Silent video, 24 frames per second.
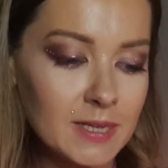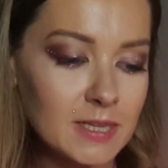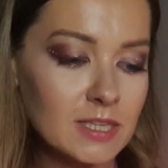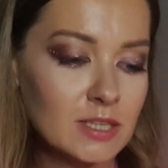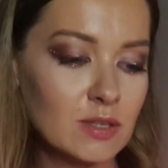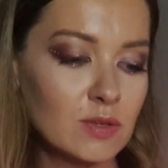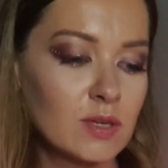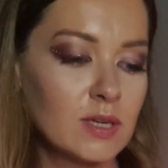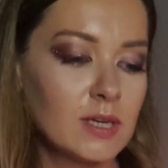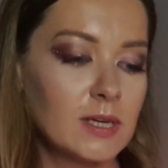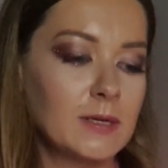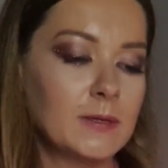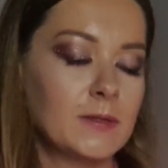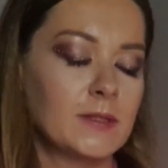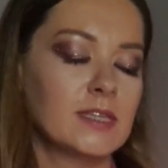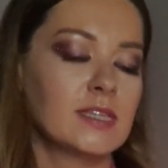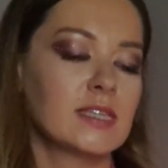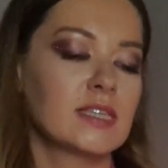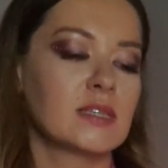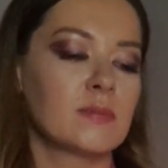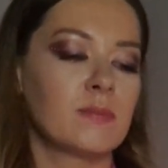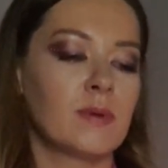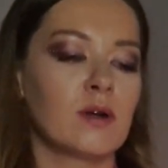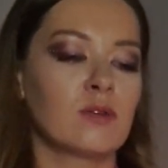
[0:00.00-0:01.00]
So
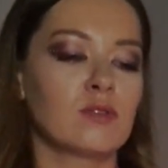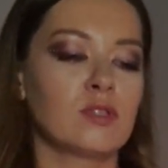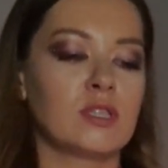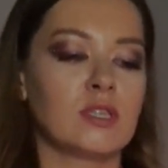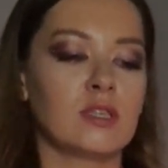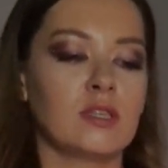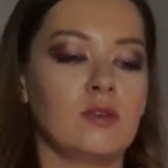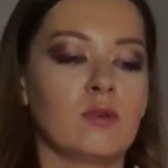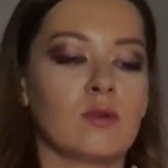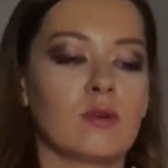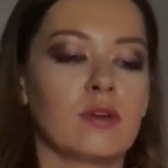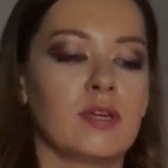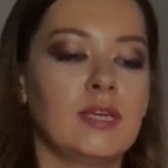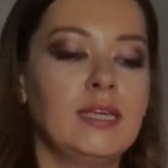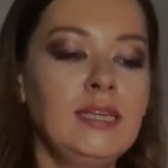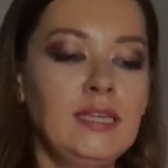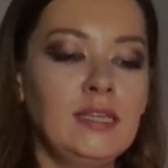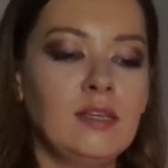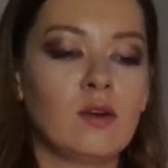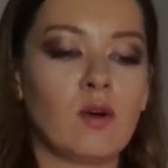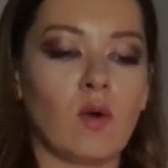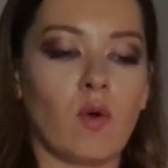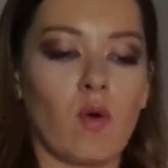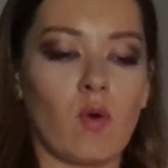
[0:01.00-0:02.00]
this is about your
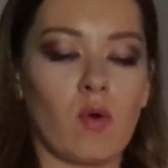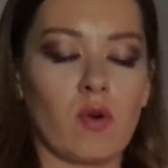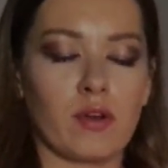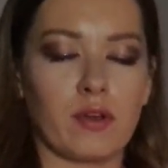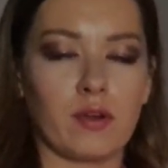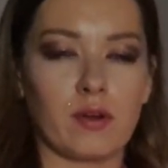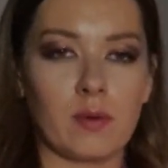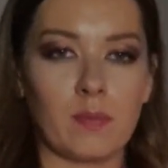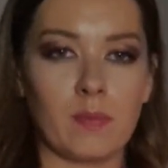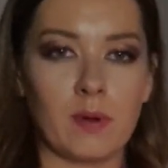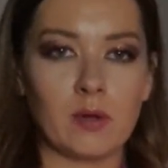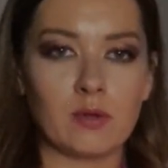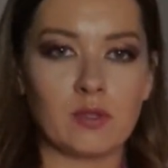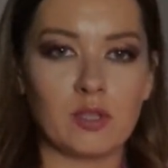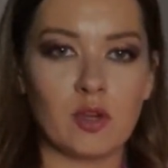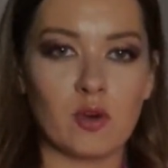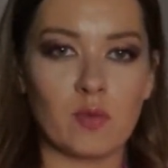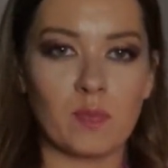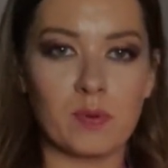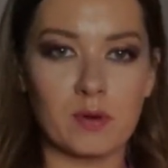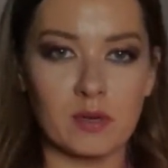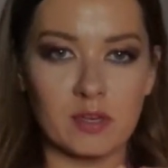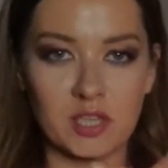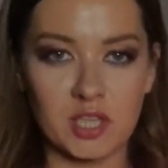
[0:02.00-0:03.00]
ego, or about
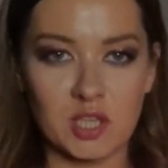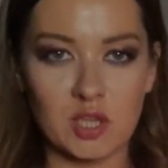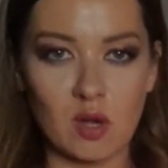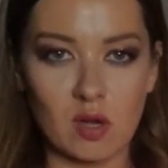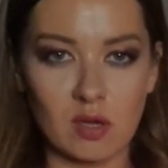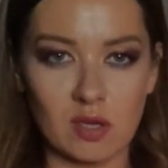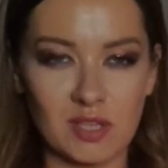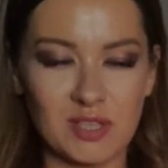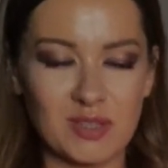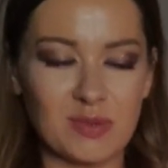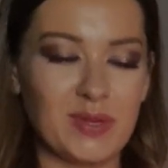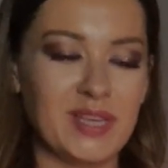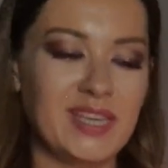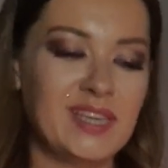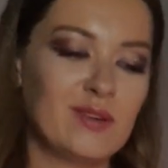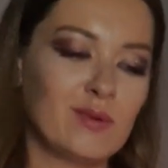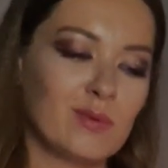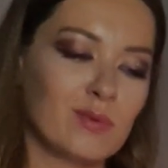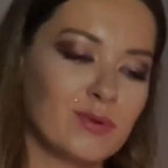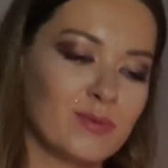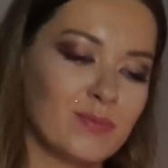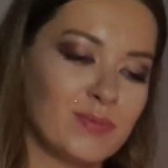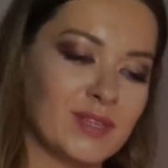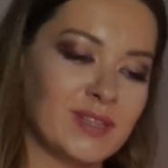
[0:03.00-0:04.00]
your persona. So
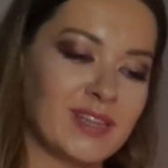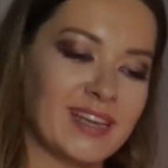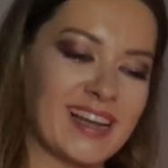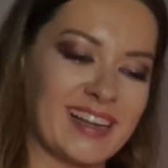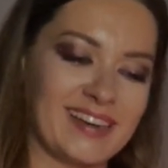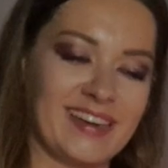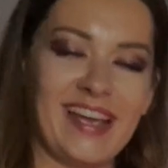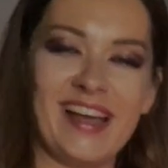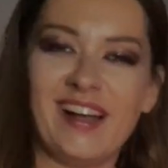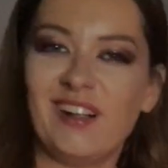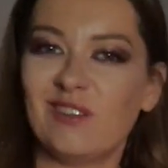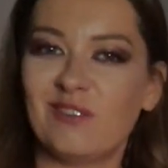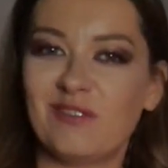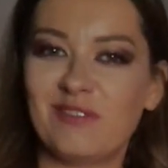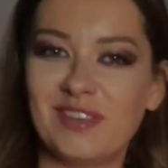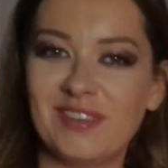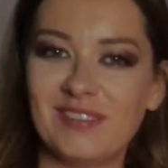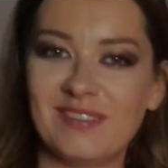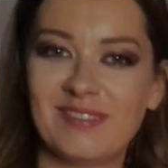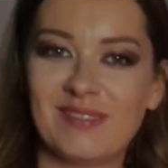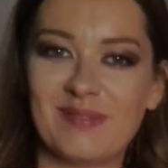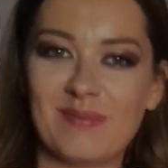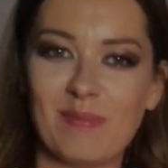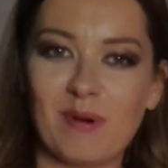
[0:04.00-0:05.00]
ego would be like
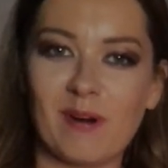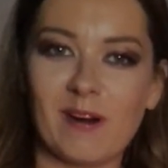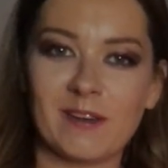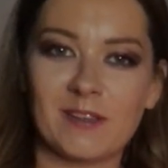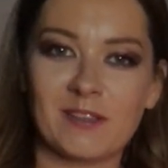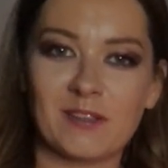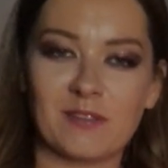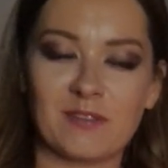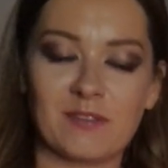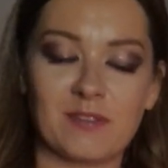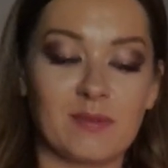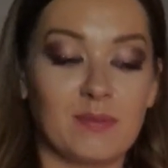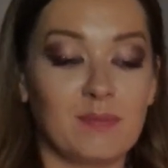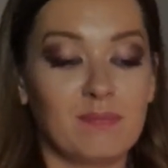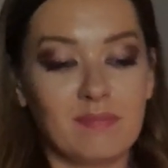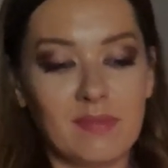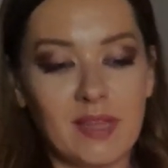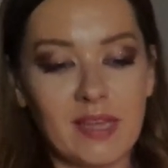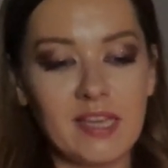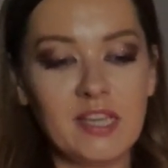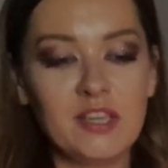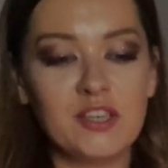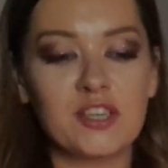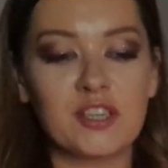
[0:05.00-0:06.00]
unhealthy part of
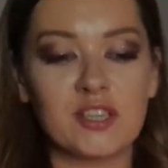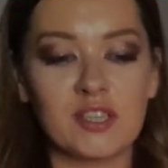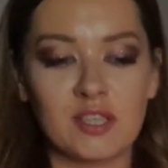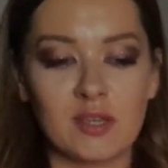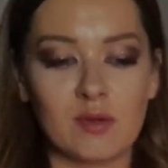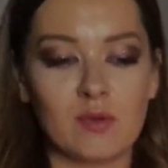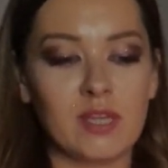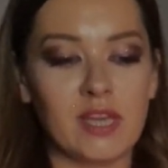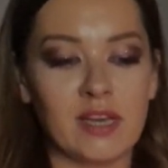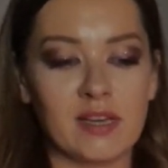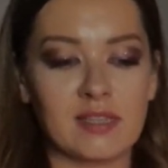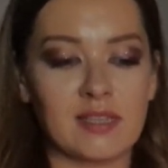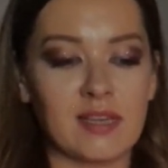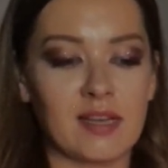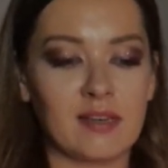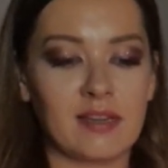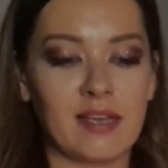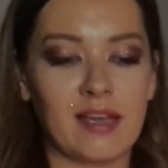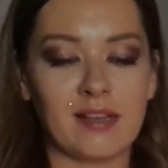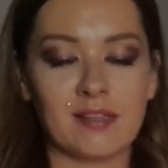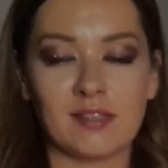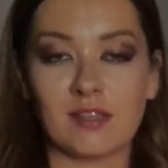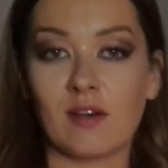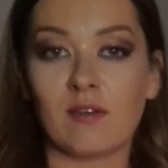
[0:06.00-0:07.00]
each zodiac sign
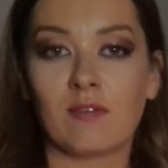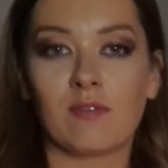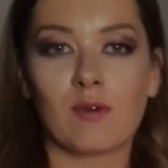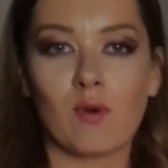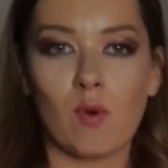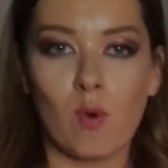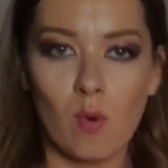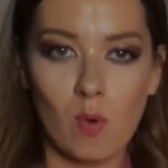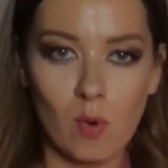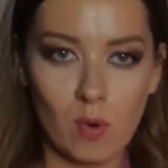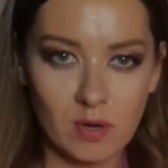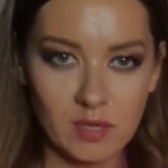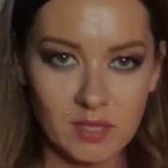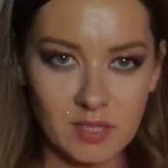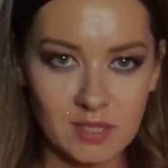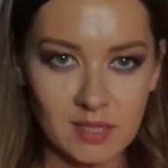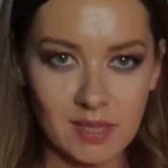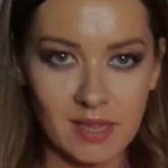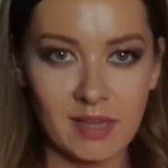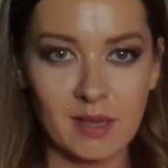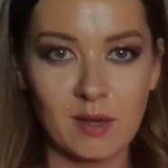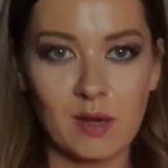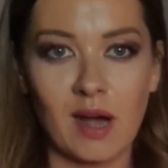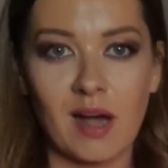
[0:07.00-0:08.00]
has, of course,
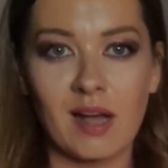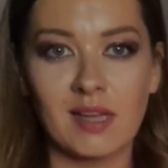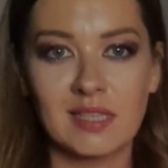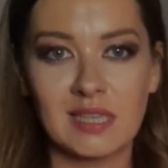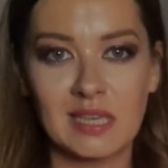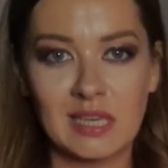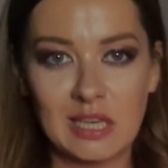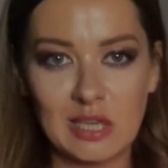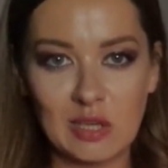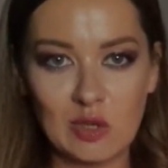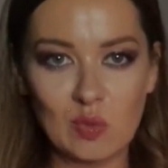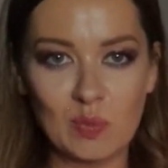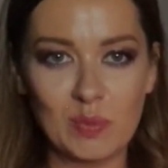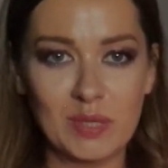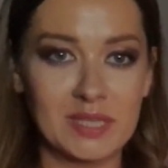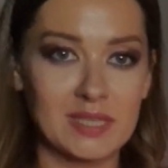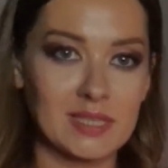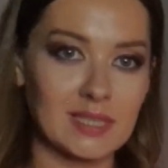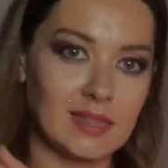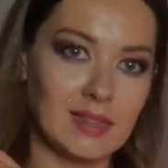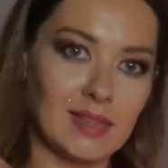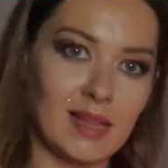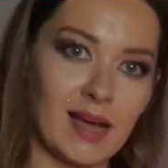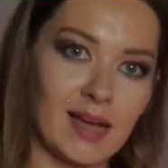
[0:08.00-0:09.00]
like us
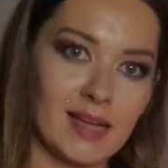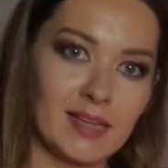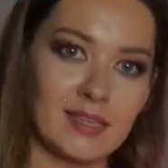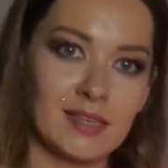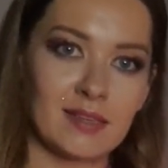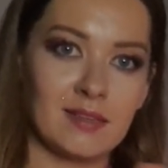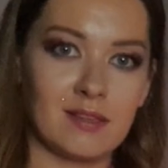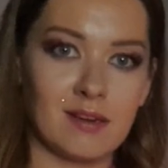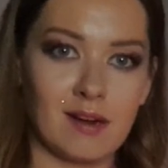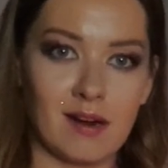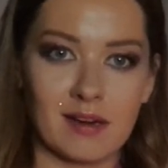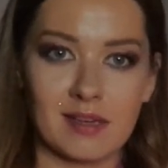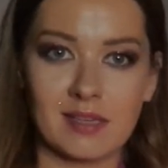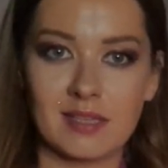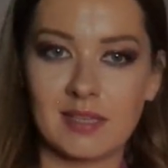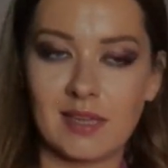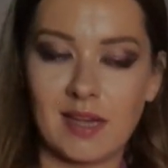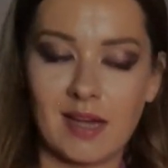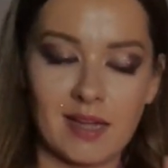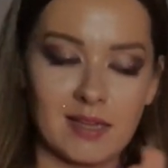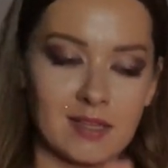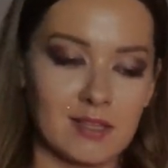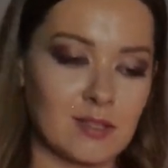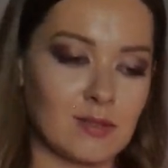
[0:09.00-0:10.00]
humans, light and dark
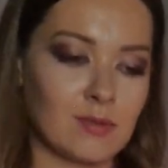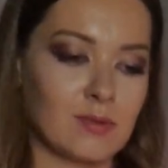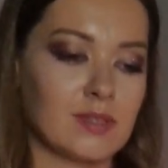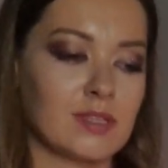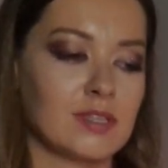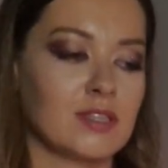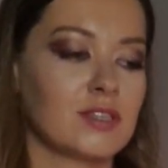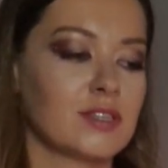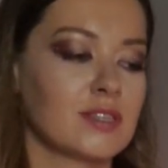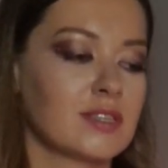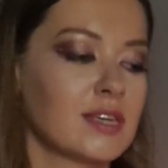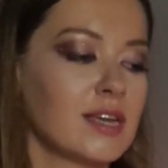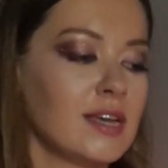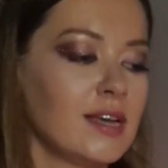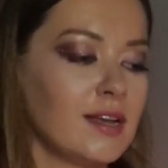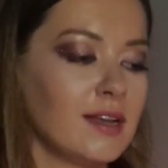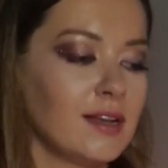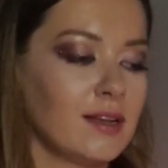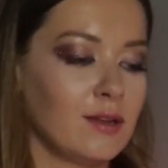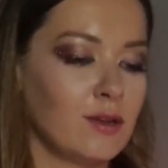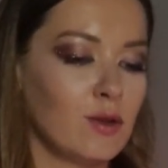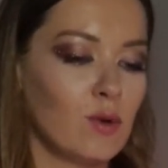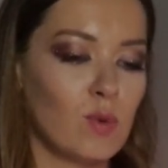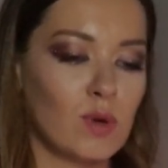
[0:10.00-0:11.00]
side. So it's just,
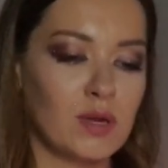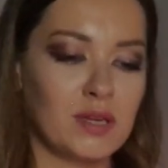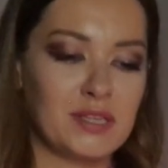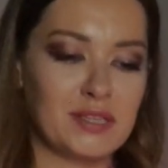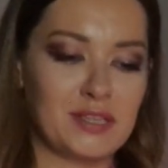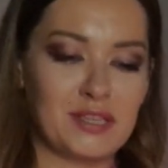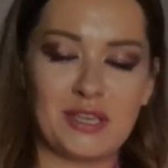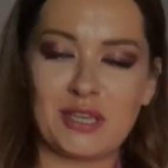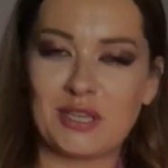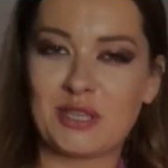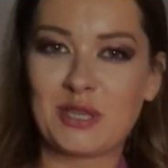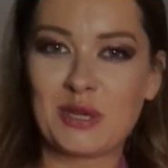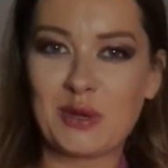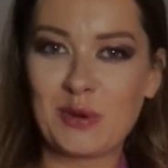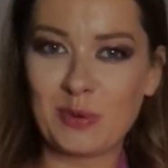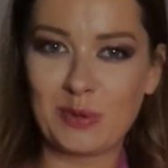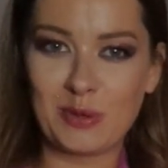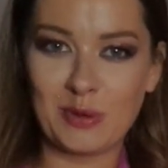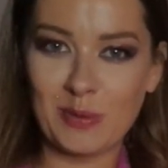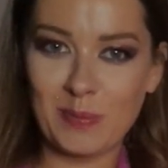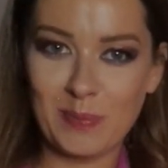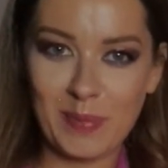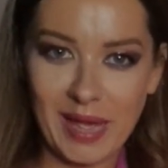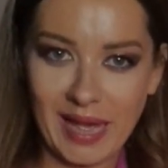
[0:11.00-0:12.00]
no one is just
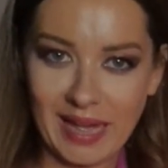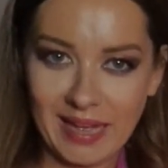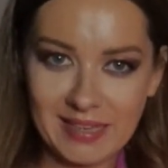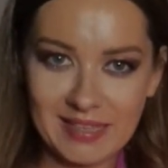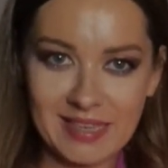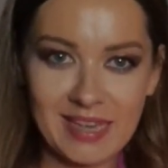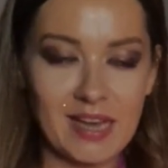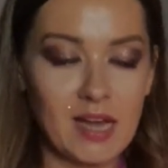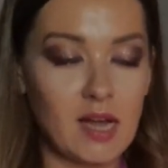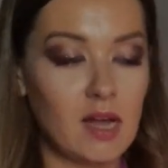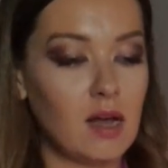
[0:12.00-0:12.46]
good or bad.